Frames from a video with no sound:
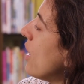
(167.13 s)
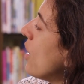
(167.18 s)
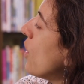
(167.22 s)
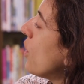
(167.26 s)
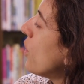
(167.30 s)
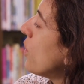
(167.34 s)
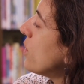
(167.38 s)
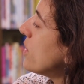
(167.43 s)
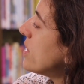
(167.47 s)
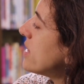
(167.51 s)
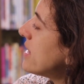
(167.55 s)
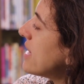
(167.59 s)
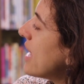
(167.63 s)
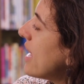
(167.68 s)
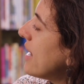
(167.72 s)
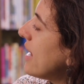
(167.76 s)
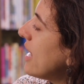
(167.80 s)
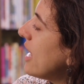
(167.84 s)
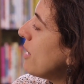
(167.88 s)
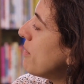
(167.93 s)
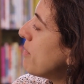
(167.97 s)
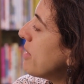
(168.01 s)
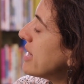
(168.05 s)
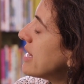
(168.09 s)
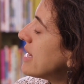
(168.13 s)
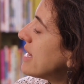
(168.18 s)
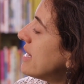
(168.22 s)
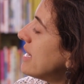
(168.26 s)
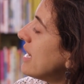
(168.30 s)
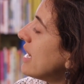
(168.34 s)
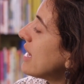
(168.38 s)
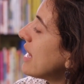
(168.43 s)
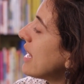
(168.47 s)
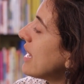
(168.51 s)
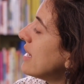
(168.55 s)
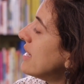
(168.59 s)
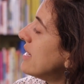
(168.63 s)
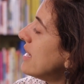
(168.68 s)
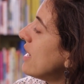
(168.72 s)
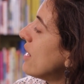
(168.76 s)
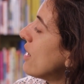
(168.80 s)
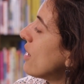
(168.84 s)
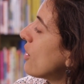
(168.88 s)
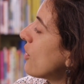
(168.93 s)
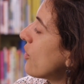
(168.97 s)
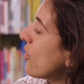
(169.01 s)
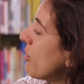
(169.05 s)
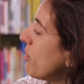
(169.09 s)
who said he'd been stealing
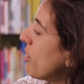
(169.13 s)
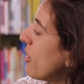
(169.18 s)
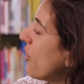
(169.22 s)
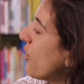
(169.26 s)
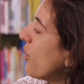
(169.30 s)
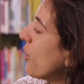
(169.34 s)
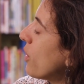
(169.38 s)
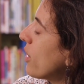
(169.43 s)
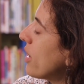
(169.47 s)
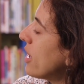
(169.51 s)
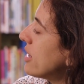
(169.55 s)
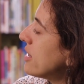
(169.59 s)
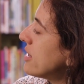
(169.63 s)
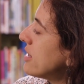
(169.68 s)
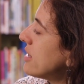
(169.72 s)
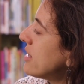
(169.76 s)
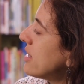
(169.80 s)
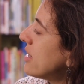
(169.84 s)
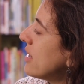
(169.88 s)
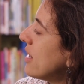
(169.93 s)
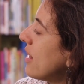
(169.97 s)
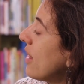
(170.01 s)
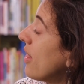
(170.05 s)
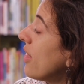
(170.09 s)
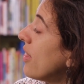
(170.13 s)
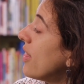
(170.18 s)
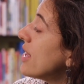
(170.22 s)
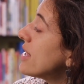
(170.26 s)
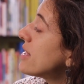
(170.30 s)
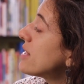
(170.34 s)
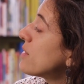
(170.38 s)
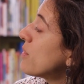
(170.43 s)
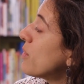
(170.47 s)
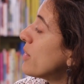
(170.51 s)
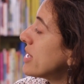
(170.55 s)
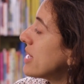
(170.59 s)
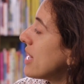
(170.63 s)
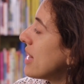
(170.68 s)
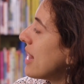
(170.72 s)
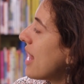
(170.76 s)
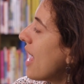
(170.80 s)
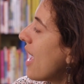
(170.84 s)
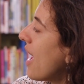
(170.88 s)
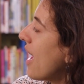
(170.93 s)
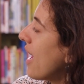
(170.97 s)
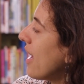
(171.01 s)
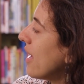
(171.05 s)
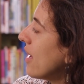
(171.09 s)
deer from the forest. This was a
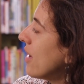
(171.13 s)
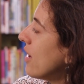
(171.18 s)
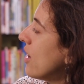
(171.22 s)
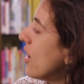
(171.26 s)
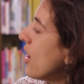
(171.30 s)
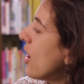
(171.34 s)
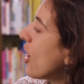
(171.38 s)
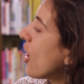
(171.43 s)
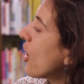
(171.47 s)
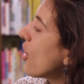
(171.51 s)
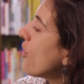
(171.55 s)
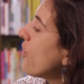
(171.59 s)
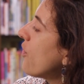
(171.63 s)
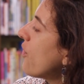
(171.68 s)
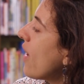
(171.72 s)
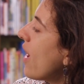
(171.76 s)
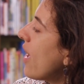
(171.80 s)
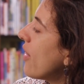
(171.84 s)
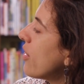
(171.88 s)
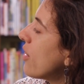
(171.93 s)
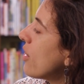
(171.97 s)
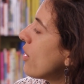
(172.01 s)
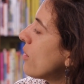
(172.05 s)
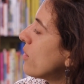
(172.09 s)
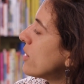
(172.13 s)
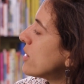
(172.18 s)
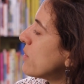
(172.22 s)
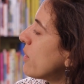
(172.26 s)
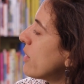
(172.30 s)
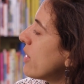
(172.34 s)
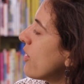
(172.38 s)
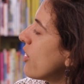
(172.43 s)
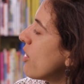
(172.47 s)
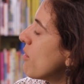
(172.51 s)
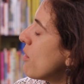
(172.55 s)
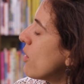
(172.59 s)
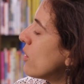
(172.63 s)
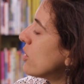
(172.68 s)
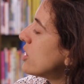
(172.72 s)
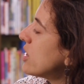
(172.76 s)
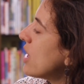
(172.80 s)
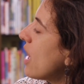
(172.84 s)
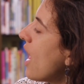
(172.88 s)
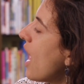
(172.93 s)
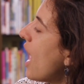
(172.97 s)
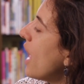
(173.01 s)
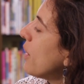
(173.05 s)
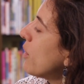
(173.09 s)
lie. Her father was one of the most
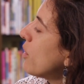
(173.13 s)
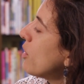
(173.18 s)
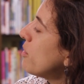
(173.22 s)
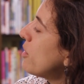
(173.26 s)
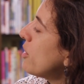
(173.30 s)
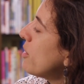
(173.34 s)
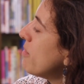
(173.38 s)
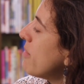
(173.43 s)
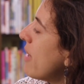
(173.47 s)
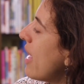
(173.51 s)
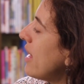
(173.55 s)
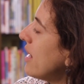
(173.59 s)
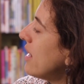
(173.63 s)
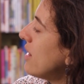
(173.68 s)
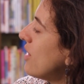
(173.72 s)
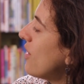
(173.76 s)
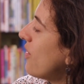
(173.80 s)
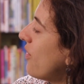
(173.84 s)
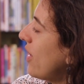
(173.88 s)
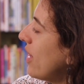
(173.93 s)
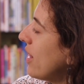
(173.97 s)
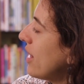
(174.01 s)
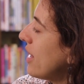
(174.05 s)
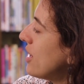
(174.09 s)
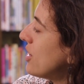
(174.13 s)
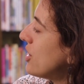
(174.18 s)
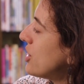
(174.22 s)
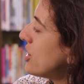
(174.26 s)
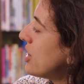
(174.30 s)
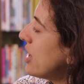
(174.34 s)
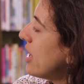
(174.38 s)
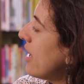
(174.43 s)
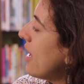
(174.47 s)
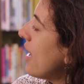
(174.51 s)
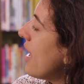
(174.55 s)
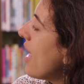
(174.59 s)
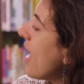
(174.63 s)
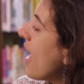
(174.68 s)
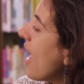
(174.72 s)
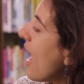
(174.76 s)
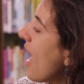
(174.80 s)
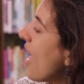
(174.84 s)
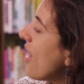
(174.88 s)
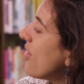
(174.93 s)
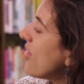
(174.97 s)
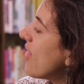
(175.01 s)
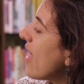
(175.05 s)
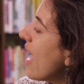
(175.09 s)
honorable men in the village,
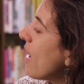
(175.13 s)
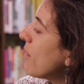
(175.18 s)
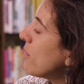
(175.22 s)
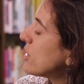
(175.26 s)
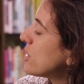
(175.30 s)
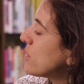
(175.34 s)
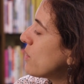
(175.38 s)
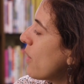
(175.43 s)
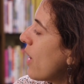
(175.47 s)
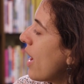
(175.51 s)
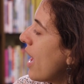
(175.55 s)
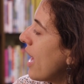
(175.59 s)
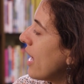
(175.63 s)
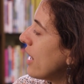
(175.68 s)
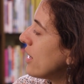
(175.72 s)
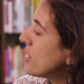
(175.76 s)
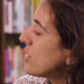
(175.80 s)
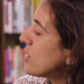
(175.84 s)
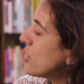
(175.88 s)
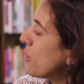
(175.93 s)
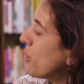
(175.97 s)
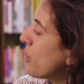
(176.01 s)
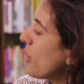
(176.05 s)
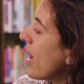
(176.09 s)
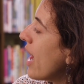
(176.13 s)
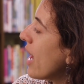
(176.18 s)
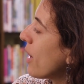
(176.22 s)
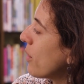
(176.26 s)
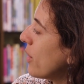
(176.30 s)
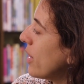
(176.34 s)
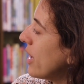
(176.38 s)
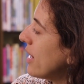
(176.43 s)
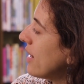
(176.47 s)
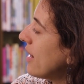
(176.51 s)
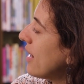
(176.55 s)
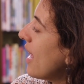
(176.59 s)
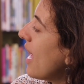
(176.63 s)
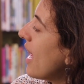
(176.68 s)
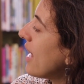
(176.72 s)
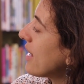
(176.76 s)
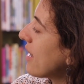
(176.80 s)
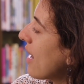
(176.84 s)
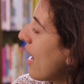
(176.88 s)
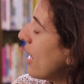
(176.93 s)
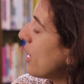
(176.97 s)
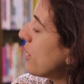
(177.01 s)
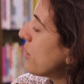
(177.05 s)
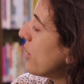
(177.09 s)
and that was why Sir Brangwyn had
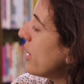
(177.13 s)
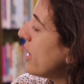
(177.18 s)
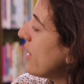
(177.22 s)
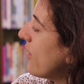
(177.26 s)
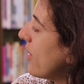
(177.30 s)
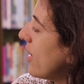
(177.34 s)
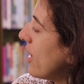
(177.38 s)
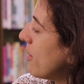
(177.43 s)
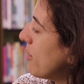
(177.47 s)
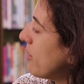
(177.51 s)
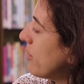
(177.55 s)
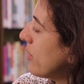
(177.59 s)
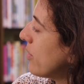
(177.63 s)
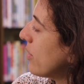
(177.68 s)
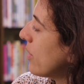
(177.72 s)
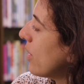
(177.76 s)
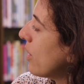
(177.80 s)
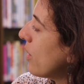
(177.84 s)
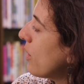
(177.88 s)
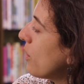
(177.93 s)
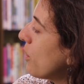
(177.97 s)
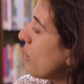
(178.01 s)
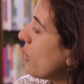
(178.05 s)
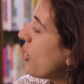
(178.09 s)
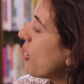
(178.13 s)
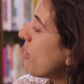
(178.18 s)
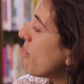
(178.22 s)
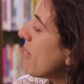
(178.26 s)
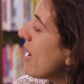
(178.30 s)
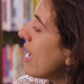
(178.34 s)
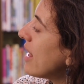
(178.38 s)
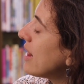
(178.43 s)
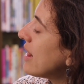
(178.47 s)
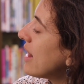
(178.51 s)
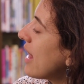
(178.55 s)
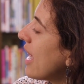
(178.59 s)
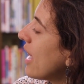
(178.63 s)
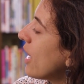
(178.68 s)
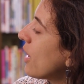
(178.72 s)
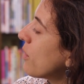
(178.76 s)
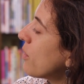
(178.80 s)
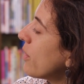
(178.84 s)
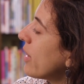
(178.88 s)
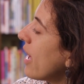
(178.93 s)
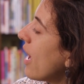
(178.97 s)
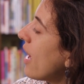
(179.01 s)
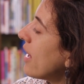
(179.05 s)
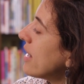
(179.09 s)
gotten rid of him. With men like
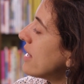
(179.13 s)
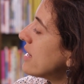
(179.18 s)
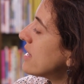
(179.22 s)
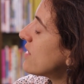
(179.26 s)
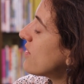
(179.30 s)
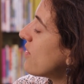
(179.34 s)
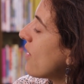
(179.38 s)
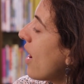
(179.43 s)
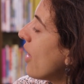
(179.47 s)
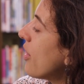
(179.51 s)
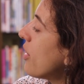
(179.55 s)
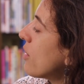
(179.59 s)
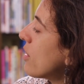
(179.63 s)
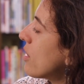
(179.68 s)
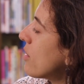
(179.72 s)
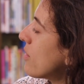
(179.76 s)
Rhiannon's father